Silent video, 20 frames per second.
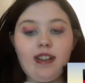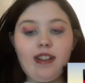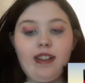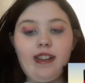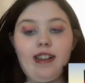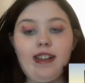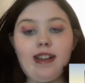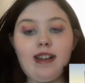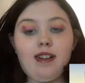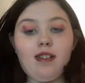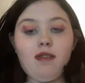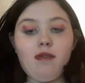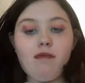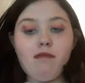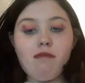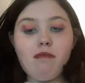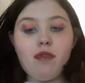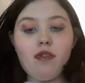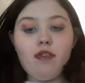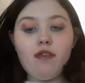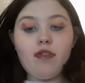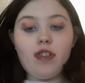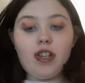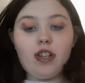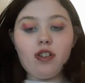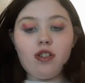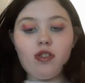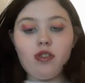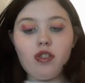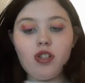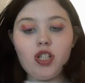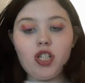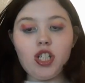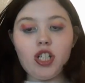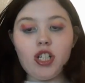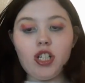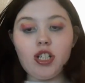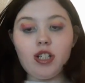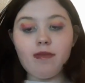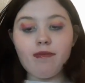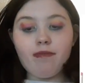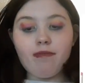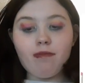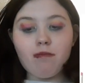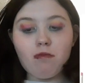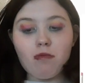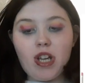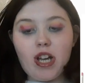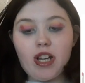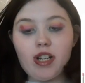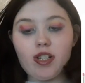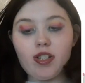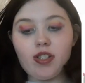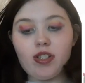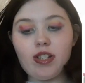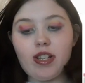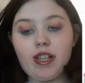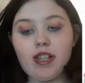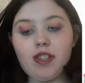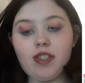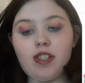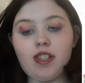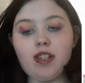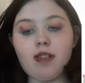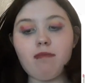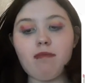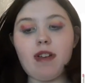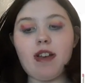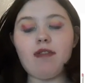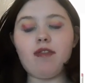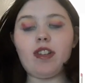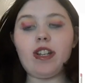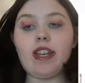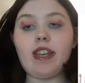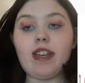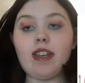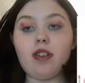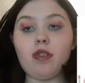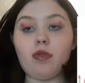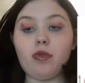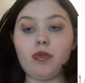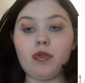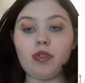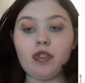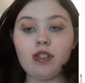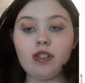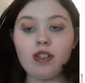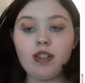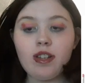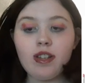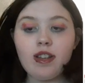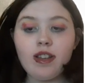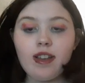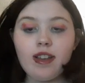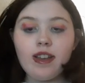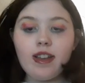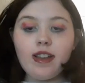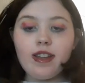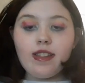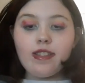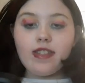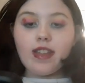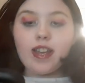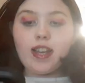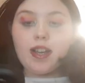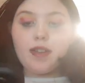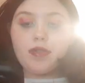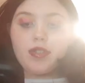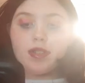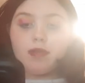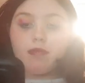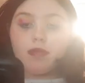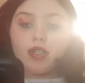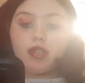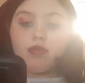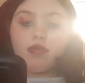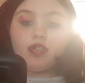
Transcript: now, moving on to Anastasia Beverly Hills. They have some new